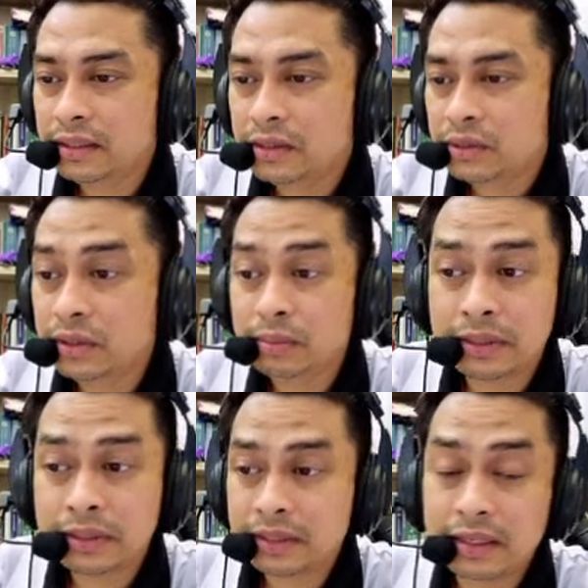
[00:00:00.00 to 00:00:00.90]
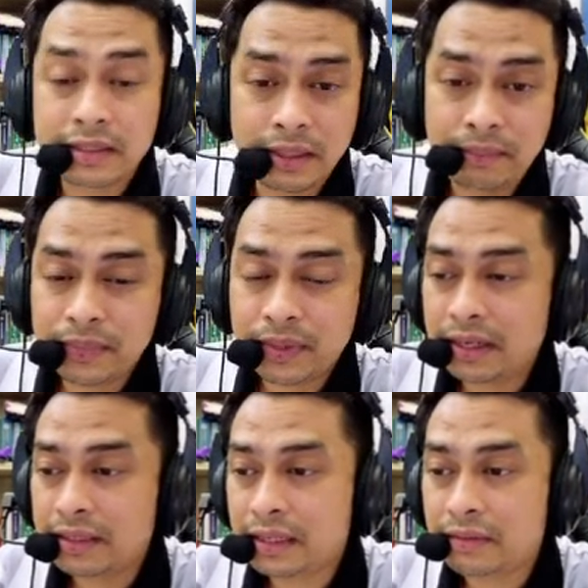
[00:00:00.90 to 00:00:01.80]
change, so it's basically the
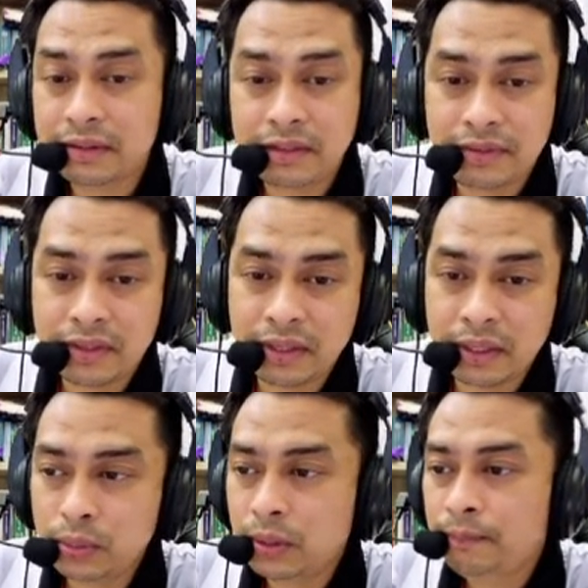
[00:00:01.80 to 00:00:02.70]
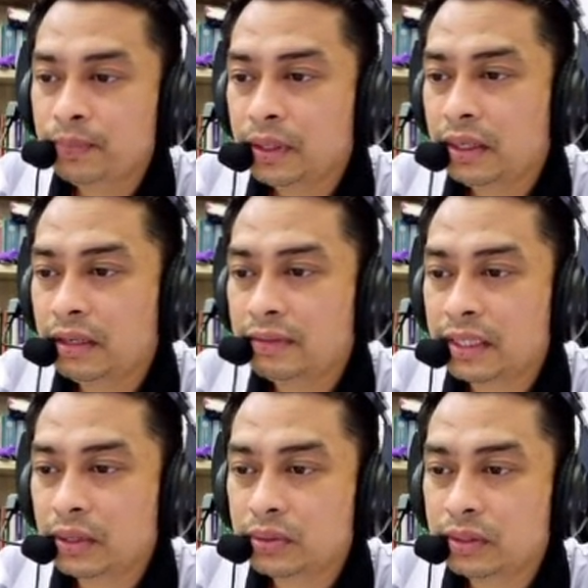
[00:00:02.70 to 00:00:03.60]
same. It have a default value
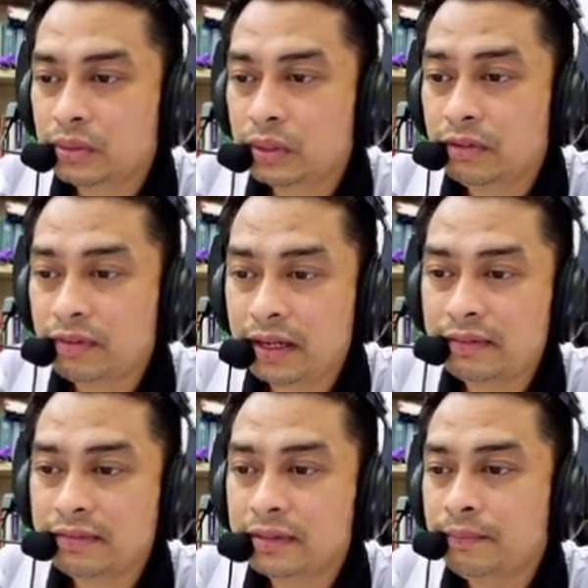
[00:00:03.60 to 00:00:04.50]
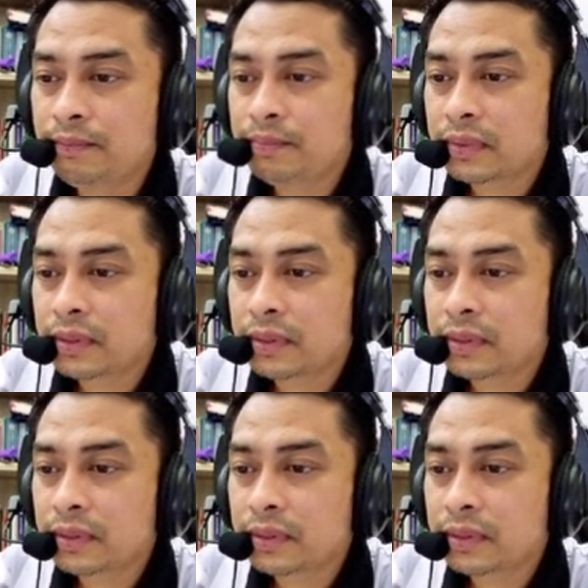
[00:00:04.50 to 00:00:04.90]
11,025